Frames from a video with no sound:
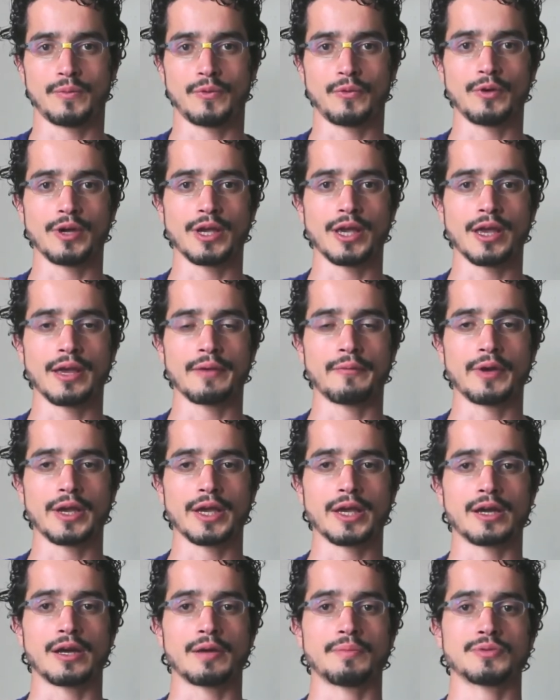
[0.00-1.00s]
we
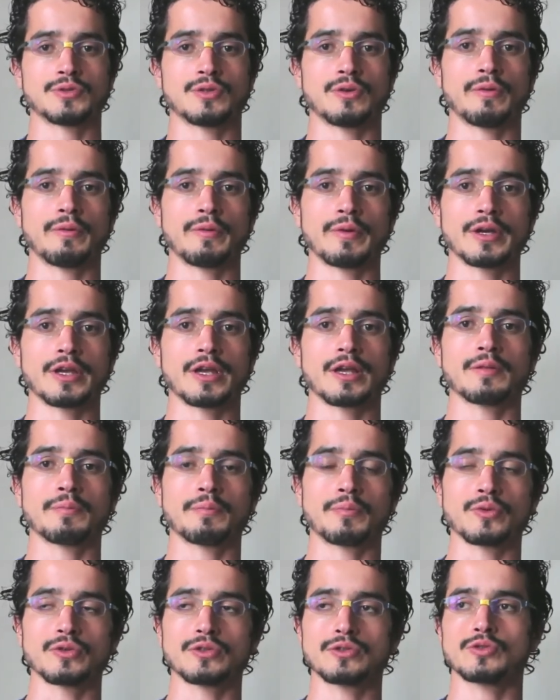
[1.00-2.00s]
wake up, so we can
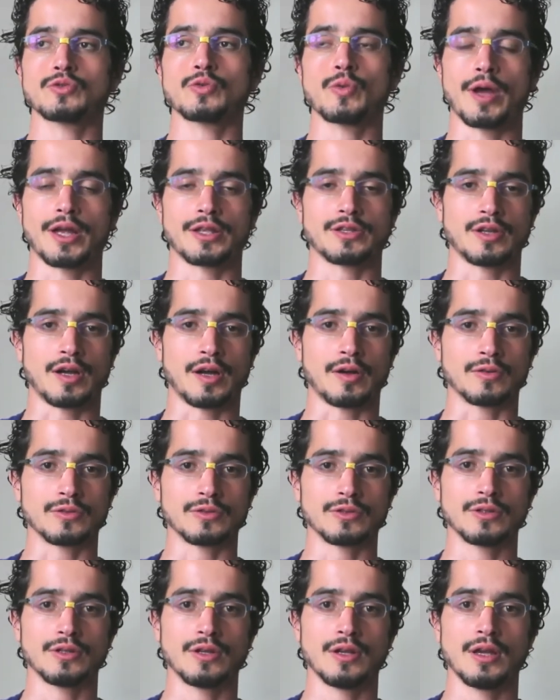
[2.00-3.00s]
put sweat
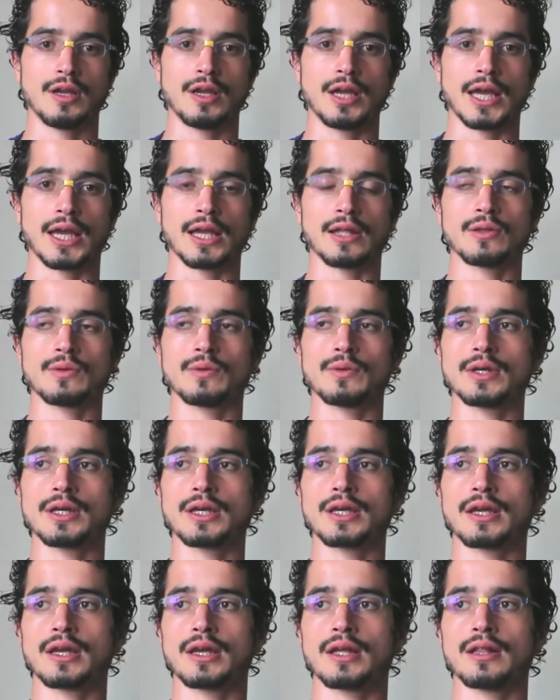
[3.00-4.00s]
out and
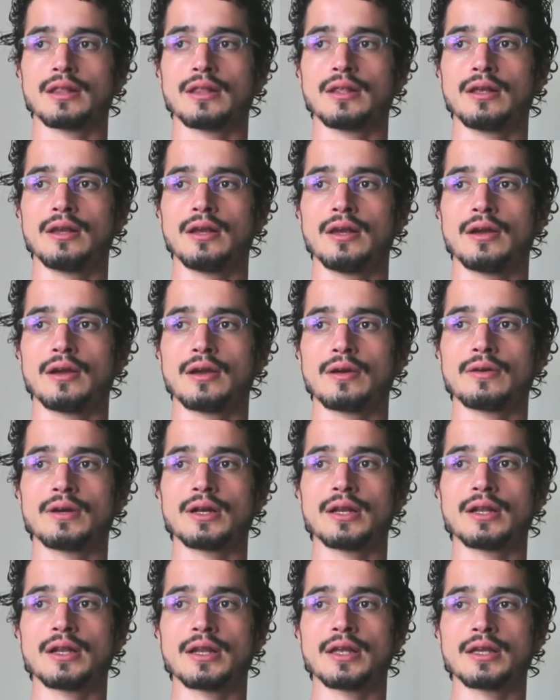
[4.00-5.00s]
we can
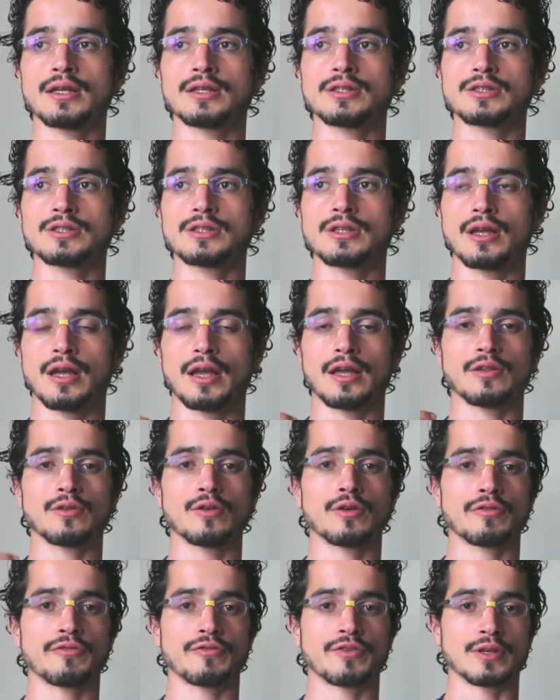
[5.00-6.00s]
release
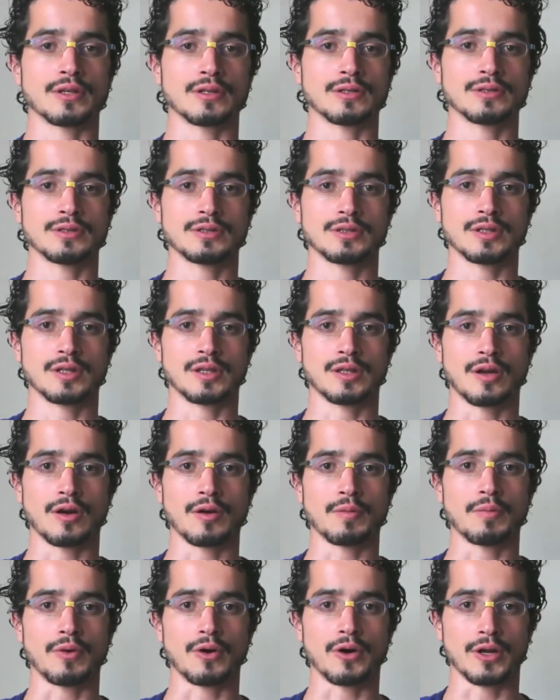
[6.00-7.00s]
endorphins in
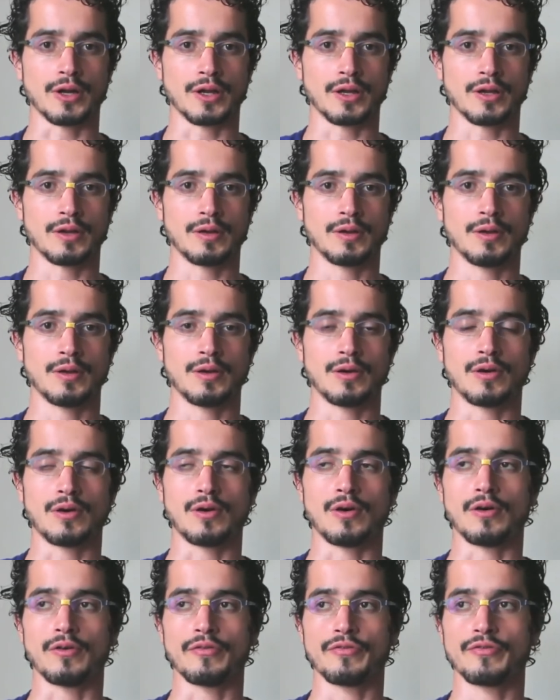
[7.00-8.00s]
our body
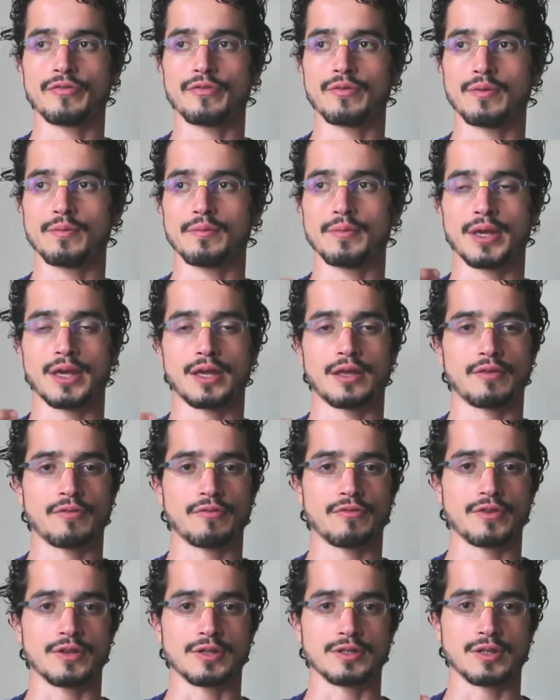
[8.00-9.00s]
of making
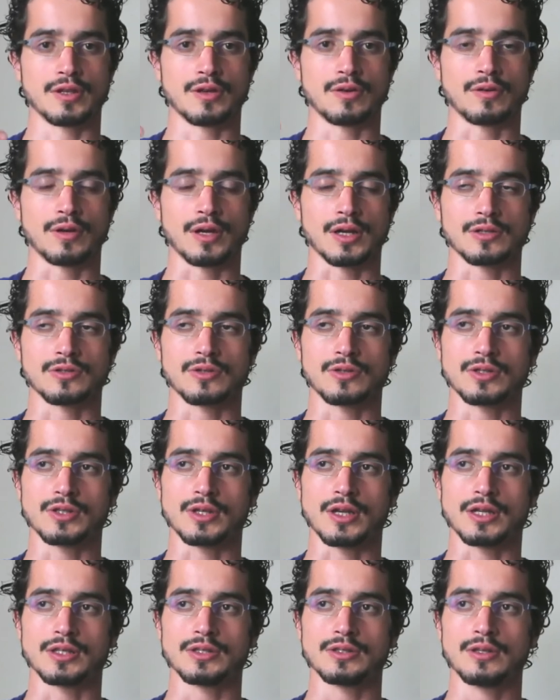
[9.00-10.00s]
physical
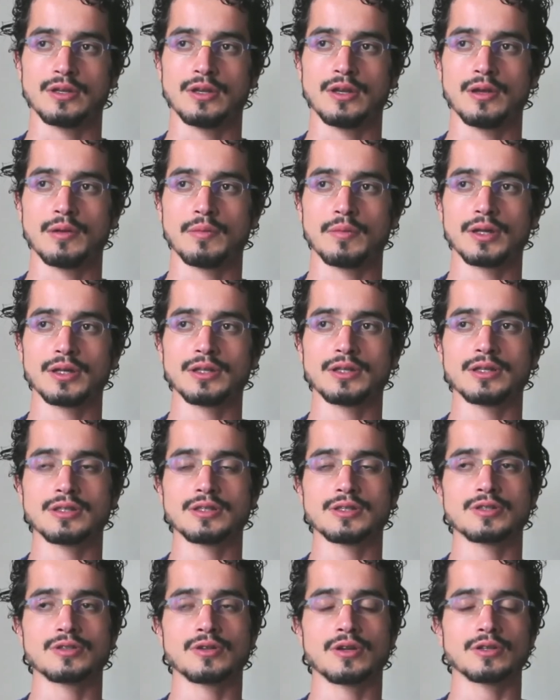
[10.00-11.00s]
exercise. But
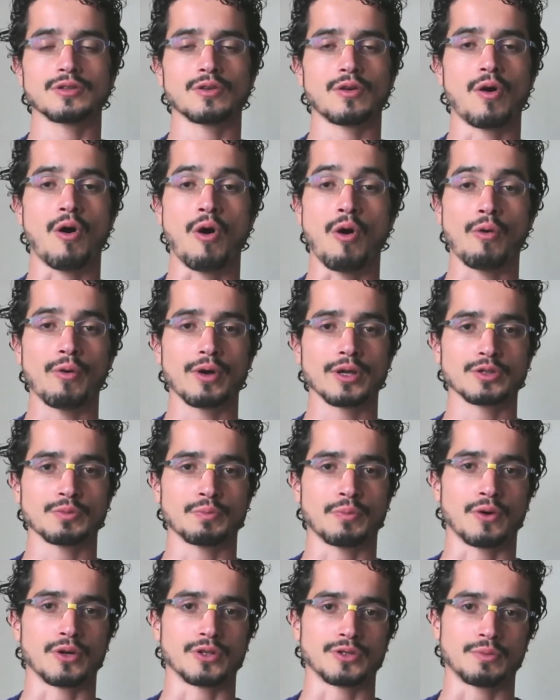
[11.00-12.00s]
this is not always
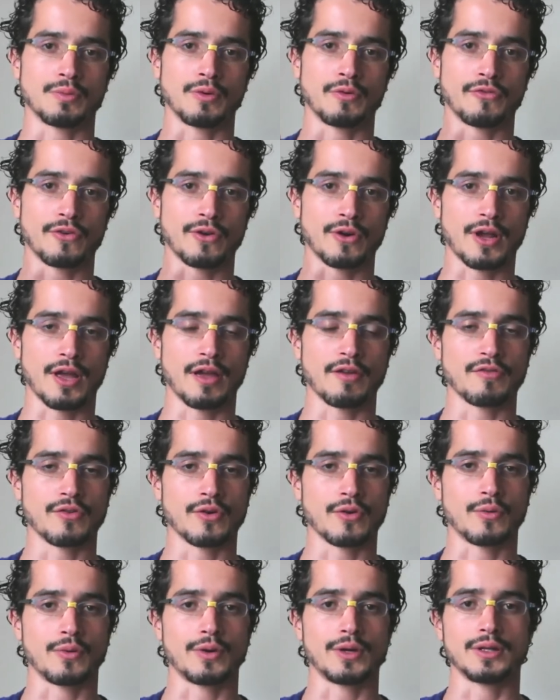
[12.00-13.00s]
possible for
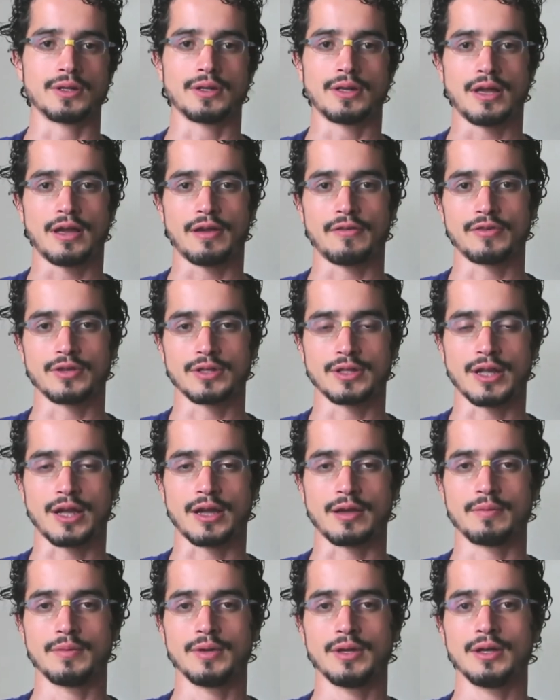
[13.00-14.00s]
everyone, every
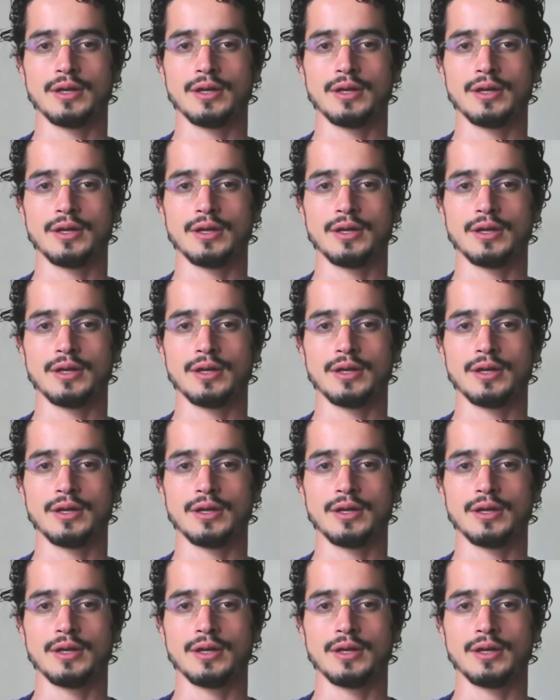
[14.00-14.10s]
time.